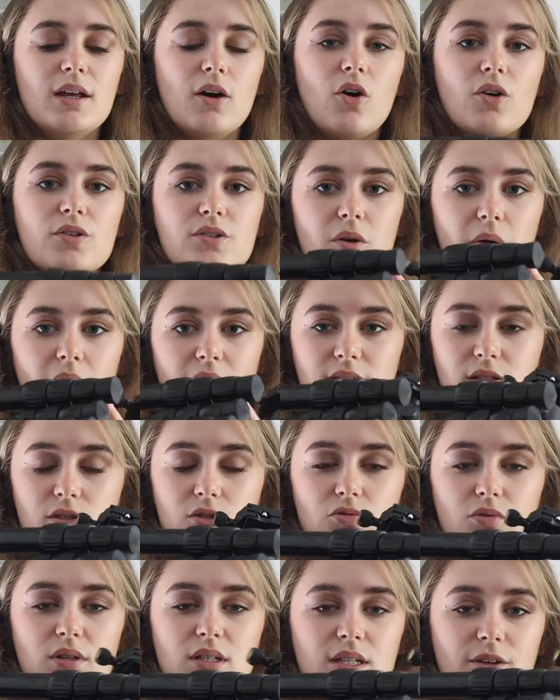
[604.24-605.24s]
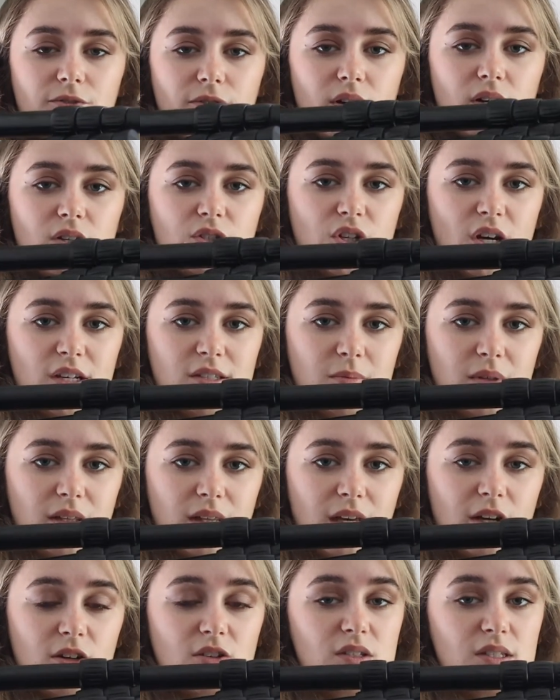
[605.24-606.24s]
it also has 3 different
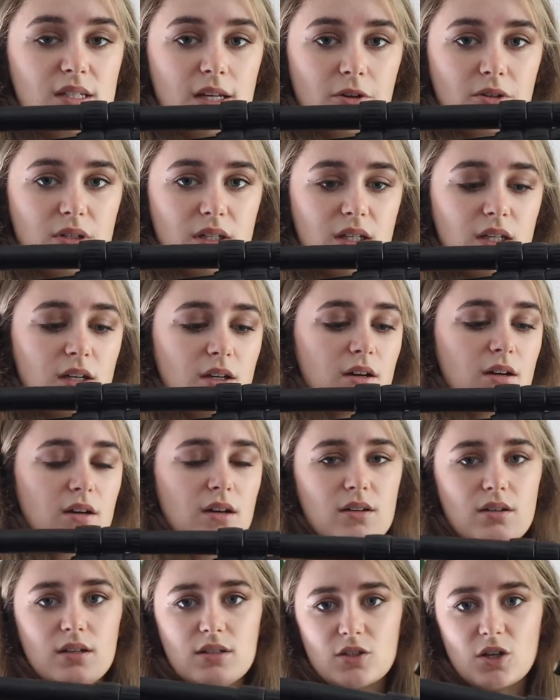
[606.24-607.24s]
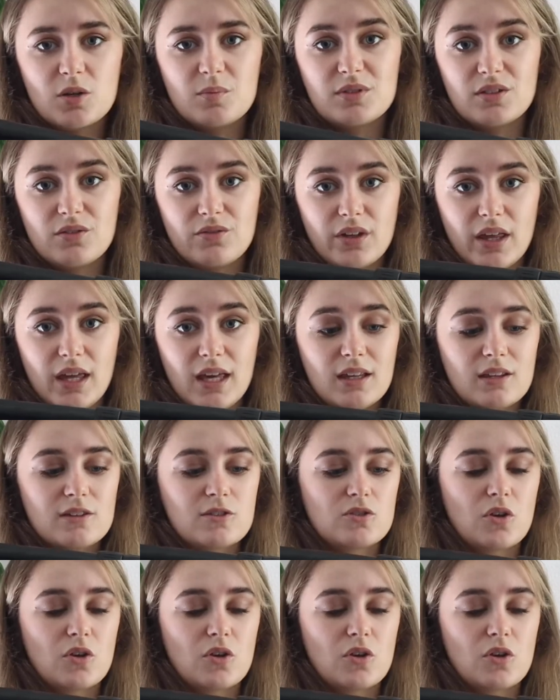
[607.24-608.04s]
adjustment layers down here in terms of length,